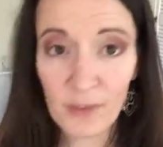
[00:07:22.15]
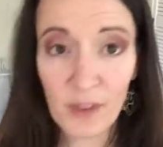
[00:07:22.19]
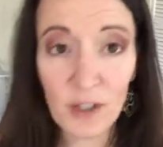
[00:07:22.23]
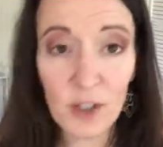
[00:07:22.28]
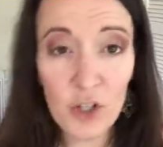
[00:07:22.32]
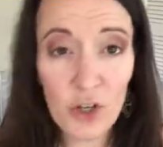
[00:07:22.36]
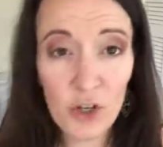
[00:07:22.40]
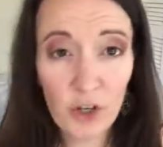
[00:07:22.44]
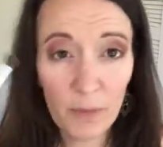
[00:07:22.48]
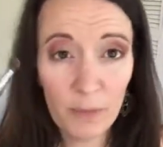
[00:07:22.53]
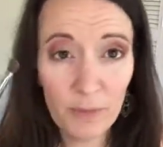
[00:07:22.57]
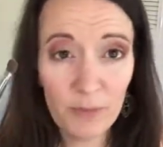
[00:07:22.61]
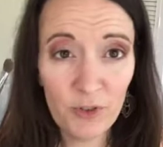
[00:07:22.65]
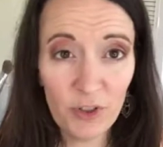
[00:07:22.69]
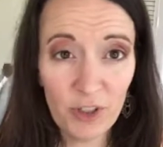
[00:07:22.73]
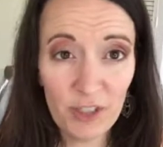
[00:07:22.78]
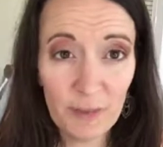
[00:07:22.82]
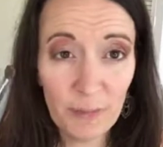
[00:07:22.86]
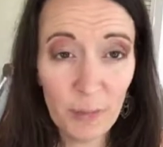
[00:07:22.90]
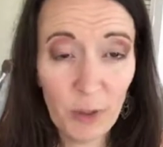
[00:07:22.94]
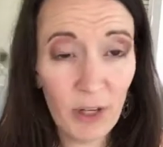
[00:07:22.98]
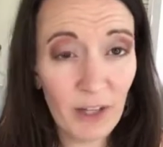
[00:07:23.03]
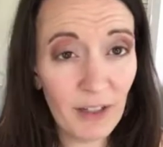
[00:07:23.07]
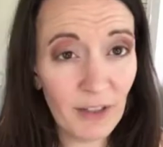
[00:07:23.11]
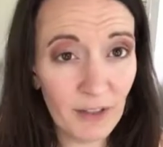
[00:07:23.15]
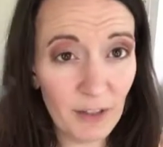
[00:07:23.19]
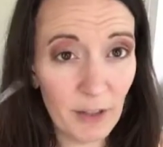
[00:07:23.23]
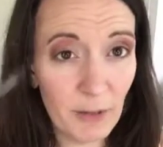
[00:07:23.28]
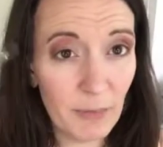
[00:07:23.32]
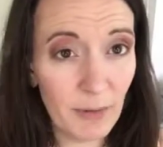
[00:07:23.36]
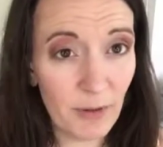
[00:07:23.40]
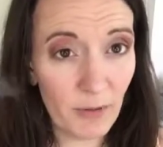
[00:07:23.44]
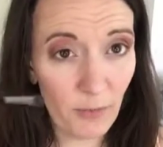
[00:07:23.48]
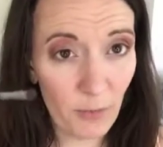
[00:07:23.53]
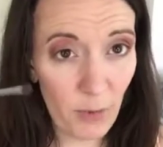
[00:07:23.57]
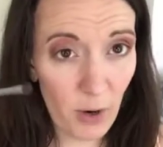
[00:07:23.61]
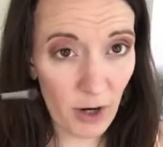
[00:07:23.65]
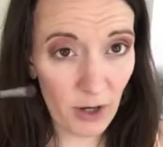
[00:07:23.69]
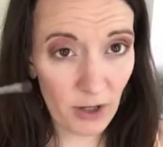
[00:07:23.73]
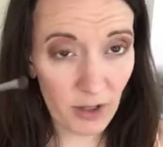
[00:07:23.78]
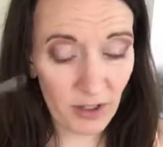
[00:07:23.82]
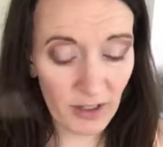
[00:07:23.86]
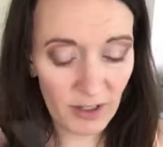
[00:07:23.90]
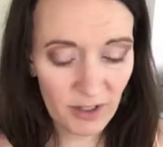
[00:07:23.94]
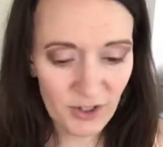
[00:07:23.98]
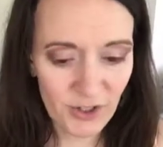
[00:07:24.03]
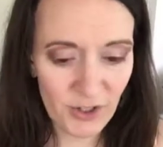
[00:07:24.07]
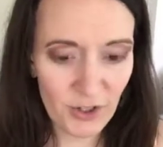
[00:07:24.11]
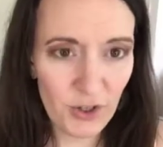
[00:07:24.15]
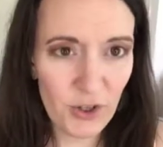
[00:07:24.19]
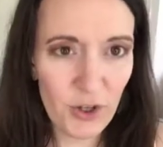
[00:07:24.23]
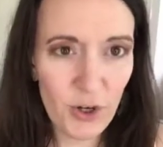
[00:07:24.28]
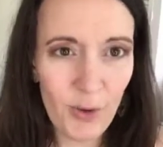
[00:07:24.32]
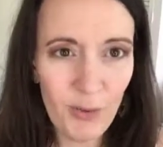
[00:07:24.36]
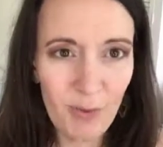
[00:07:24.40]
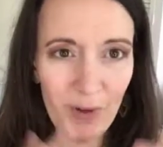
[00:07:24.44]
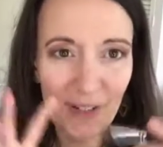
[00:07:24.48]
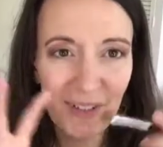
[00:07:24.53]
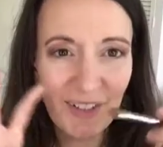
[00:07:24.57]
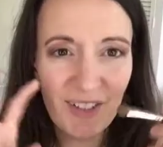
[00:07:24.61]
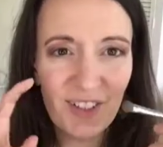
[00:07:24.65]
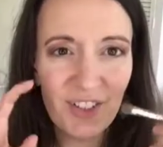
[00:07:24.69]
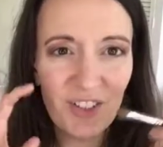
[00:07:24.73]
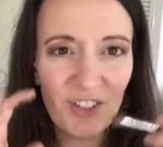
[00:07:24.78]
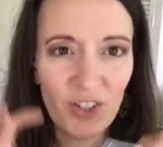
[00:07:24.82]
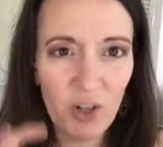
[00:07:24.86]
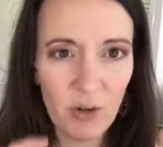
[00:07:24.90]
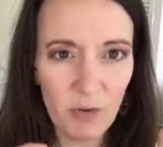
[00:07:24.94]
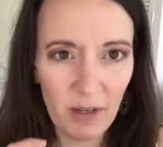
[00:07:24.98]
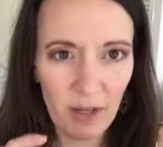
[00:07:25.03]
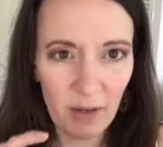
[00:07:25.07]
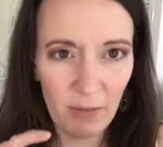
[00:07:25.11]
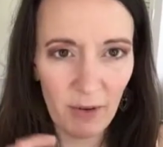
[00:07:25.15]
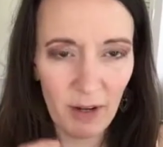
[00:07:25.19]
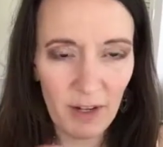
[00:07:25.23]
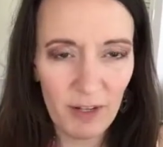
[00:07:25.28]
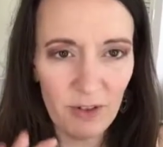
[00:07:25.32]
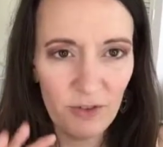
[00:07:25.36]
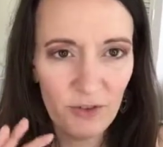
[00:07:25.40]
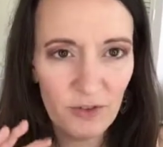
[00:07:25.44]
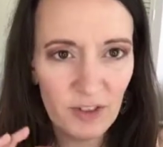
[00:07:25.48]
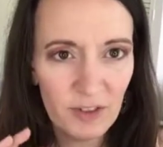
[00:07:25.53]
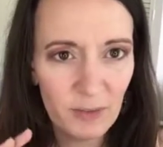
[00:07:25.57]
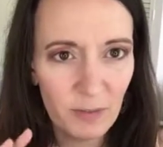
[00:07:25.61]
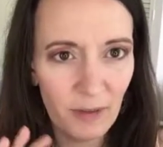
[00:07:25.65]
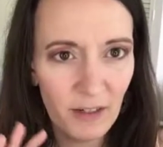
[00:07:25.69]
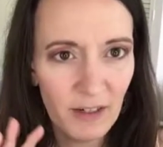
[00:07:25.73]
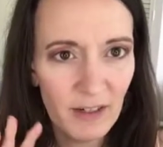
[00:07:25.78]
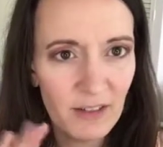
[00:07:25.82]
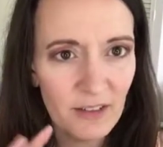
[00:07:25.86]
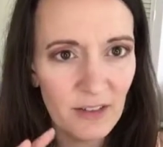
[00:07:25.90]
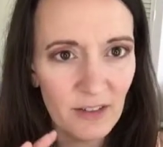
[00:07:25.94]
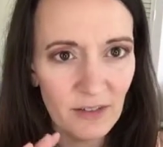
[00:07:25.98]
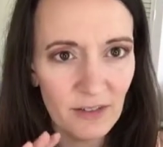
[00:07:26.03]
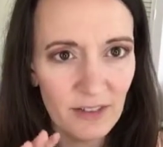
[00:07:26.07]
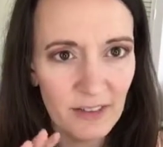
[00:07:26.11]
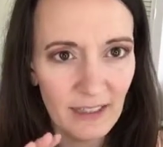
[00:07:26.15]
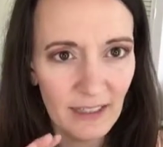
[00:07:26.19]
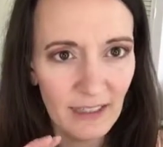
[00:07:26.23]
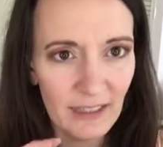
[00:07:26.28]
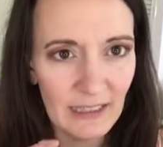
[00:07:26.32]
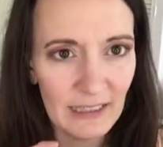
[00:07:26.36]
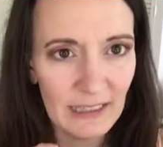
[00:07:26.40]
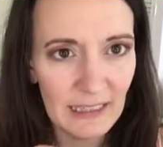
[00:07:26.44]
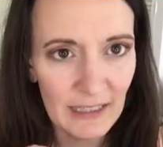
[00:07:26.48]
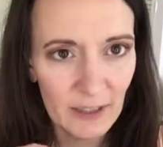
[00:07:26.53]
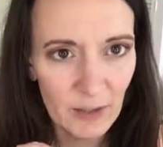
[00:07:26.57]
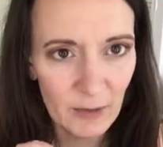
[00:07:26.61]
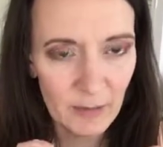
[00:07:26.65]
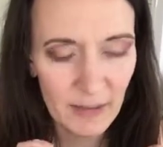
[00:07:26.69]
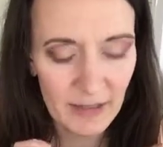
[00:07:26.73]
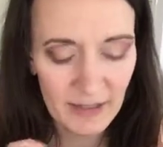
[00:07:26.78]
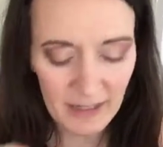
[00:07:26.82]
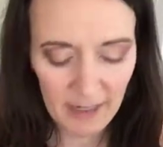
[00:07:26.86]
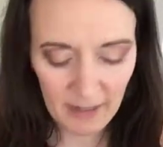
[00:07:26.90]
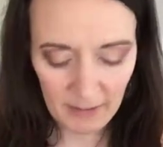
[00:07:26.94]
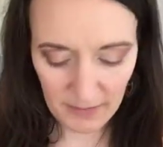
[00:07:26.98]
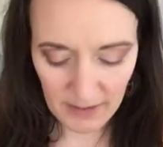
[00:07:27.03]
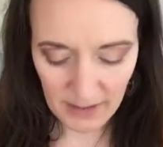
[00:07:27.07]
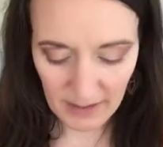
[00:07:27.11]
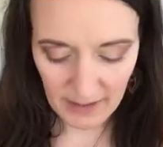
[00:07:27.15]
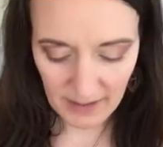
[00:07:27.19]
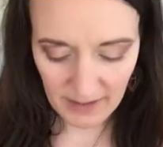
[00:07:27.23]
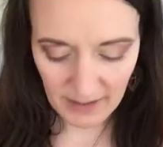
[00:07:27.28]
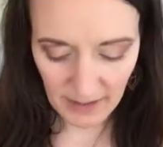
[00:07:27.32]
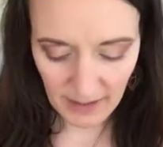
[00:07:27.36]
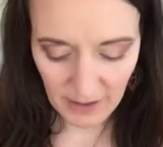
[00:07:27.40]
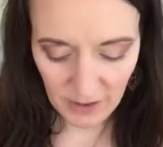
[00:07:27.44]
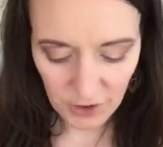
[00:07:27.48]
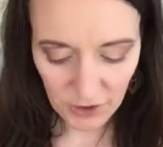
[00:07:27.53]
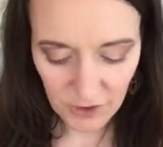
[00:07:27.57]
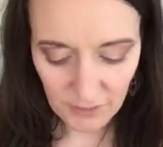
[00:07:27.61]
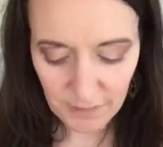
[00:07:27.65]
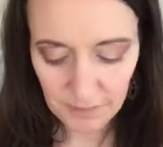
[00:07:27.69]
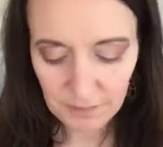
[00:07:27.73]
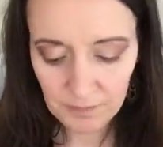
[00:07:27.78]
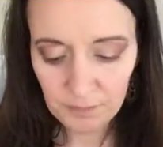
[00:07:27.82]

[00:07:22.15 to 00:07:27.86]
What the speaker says: You could just put a little bit of water on it too. You don't want to soak it wet. You just want it so it's like a little bit damp to the touch.